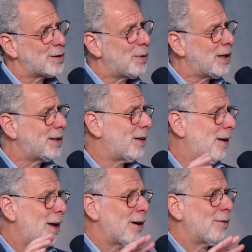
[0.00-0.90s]
we need
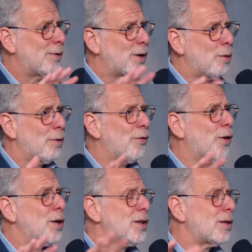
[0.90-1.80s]
to, you know,
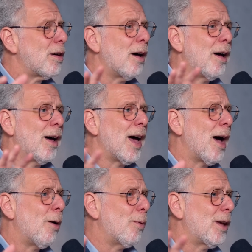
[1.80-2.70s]
reverse
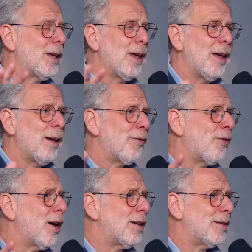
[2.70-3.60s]
how we
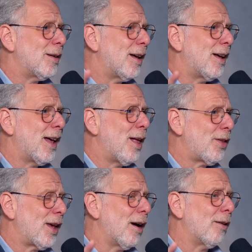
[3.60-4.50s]
fund
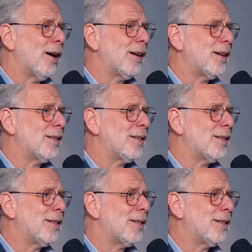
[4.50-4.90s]
healthcare, right?